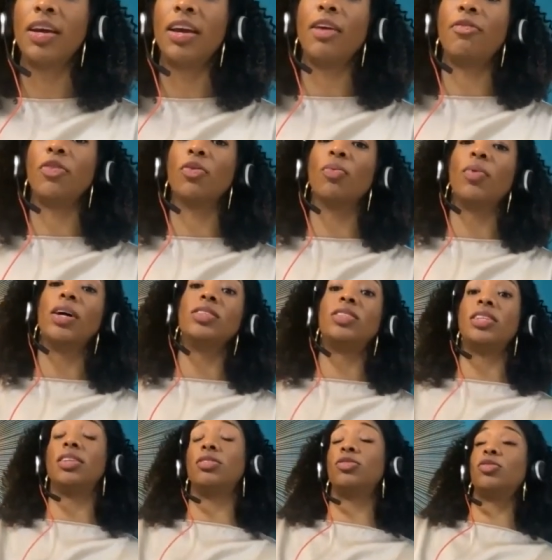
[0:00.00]
if you're
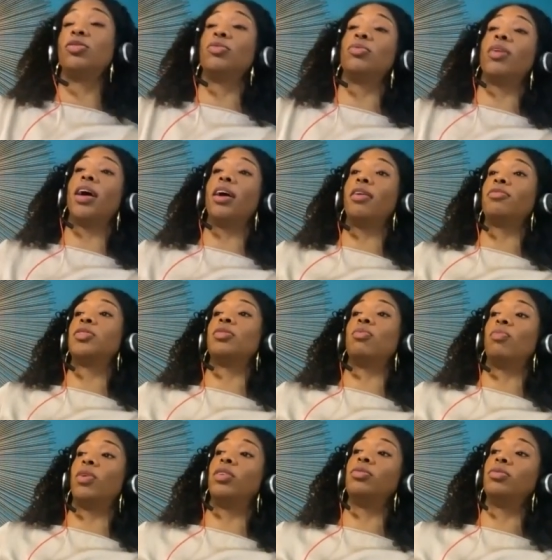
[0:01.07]
wanting to have
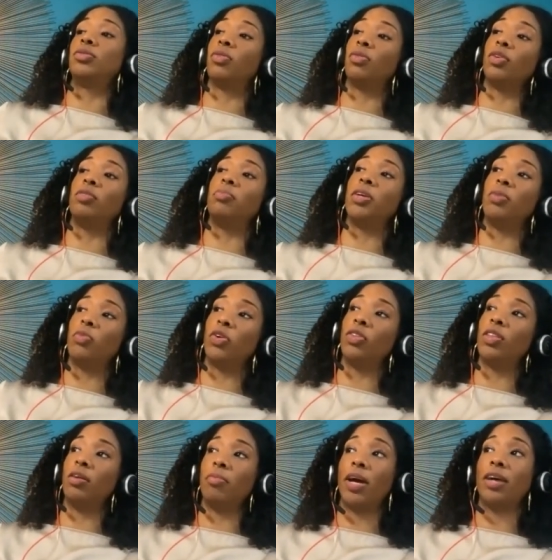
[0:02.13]
someone who's going to be more in
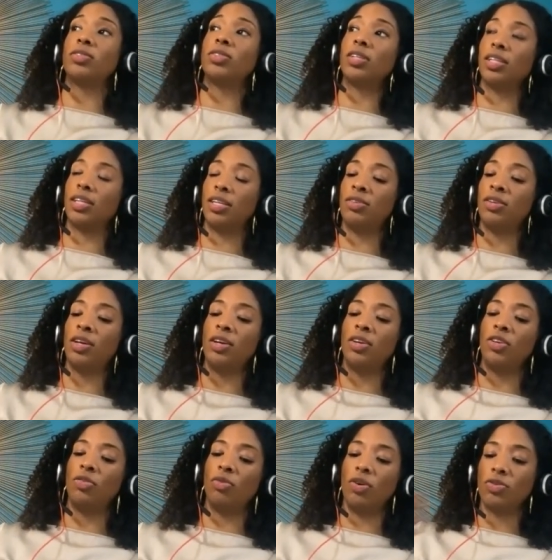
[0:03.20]
their masculine,
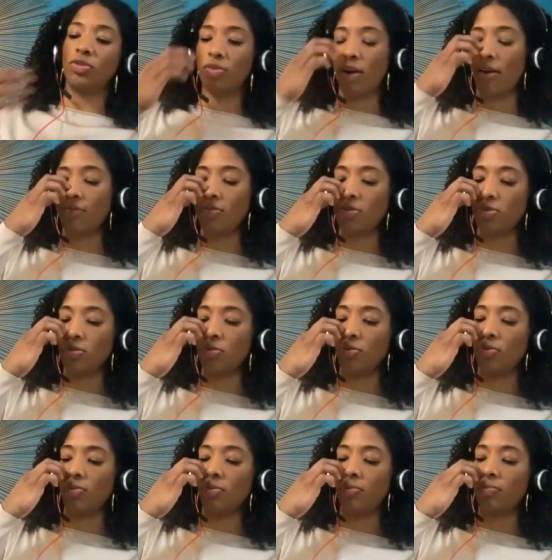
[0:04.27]
you also have
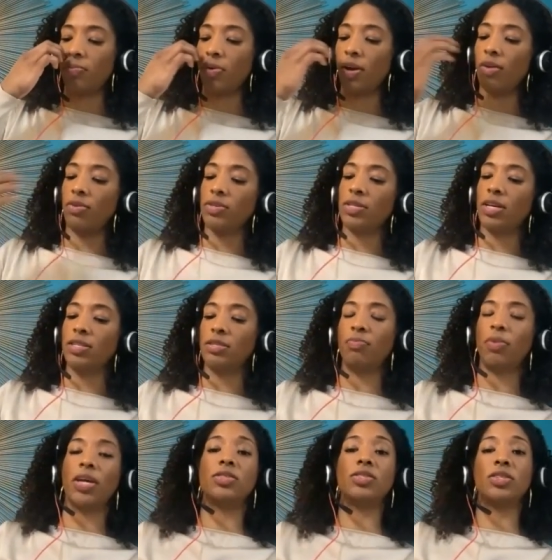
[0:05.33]
to prioritize
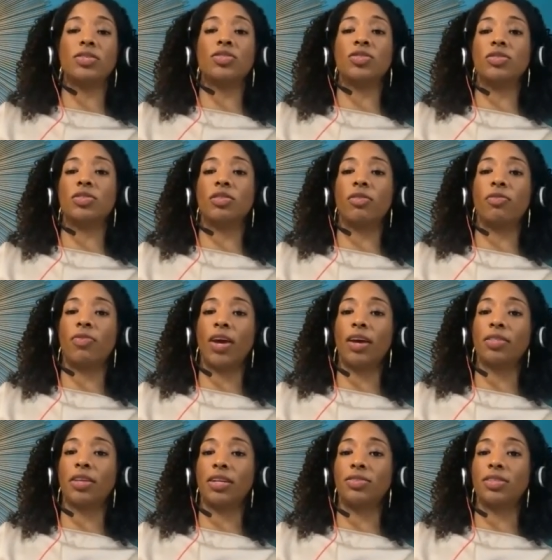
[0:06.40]
and pay attention to the
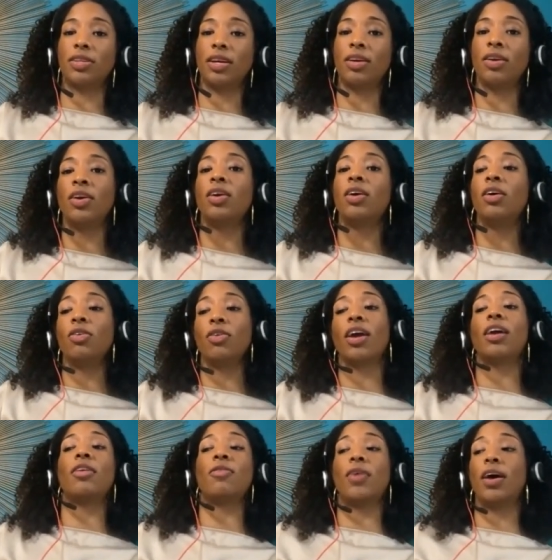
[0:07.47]
fact that it's like,
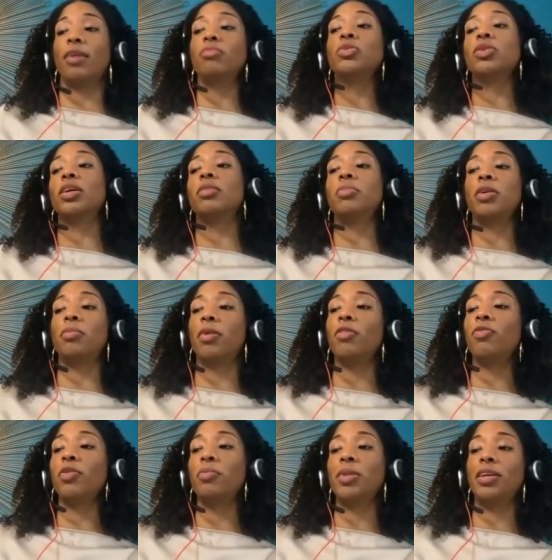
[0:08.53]
okay, if I'm trying to be in my
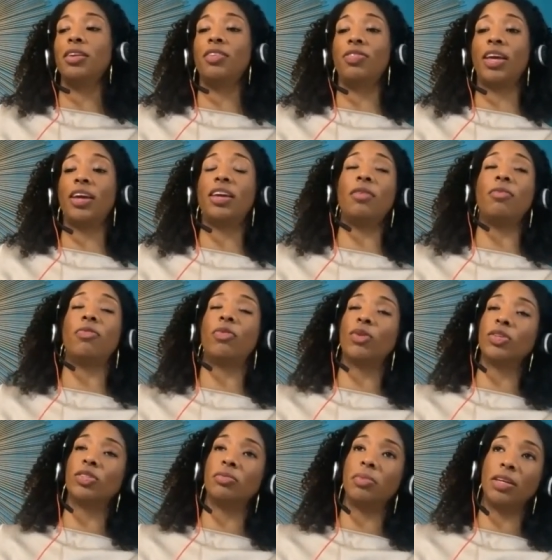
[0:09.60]
feminine and they keep
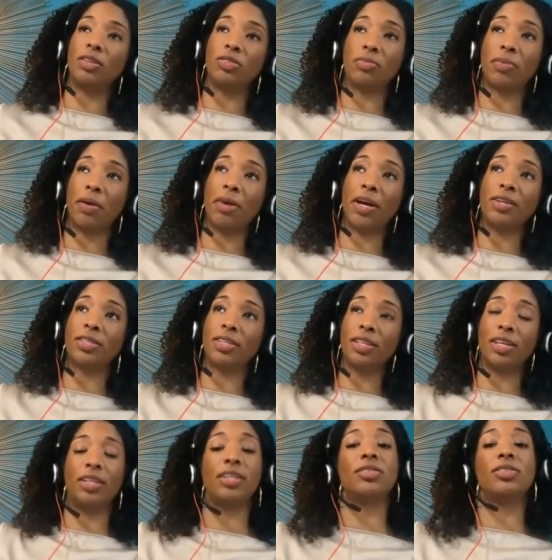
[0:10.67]
forcing me into my
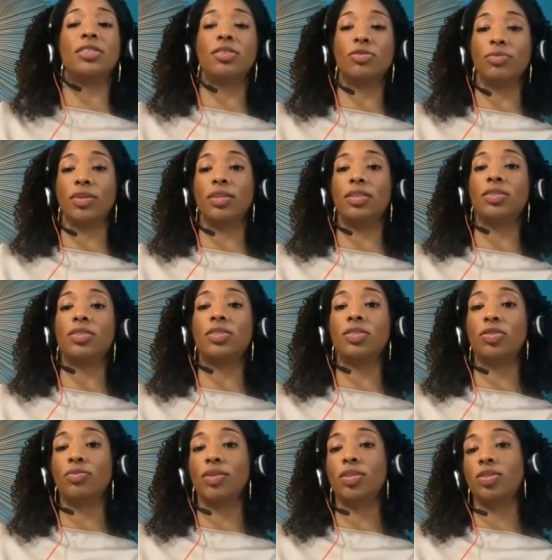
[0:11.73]
masculine, is this really the
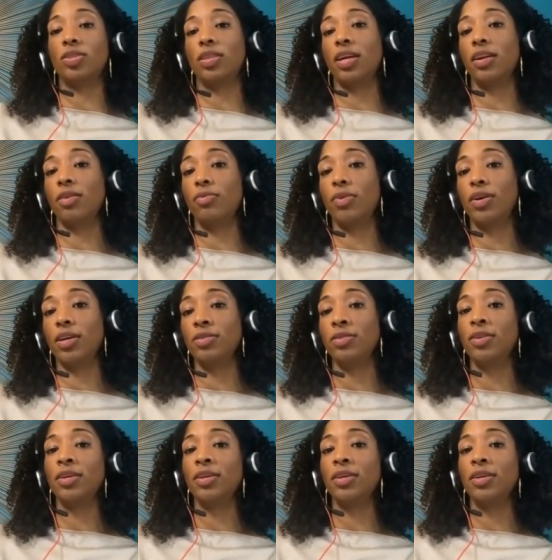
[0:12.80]
situation that I want?